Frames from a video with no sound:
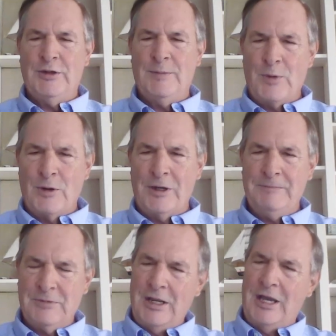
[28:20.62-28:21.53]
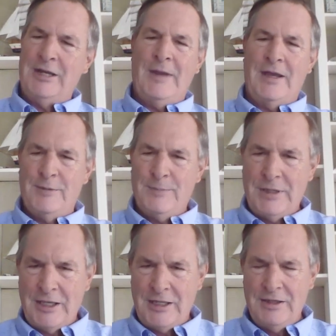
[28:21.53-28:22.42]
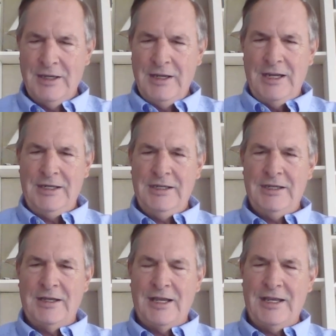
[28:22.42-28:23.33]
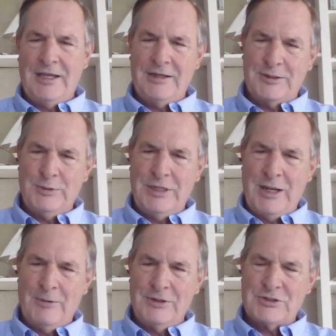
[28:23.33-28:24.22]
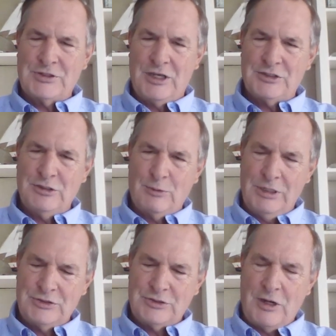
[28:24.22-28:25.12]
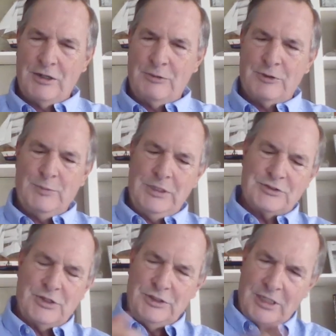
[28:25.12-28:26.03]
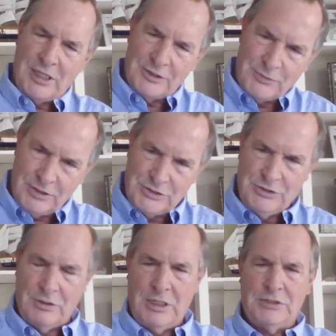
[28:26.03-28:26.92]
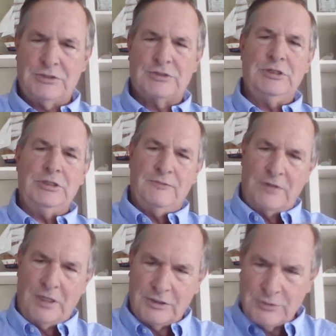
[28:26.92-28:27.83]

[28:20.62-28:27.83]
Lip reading: in the morning, got him out of bed, and he and I had a 3-hour discussion where he started with me and said, you got to trust your agency. You've got to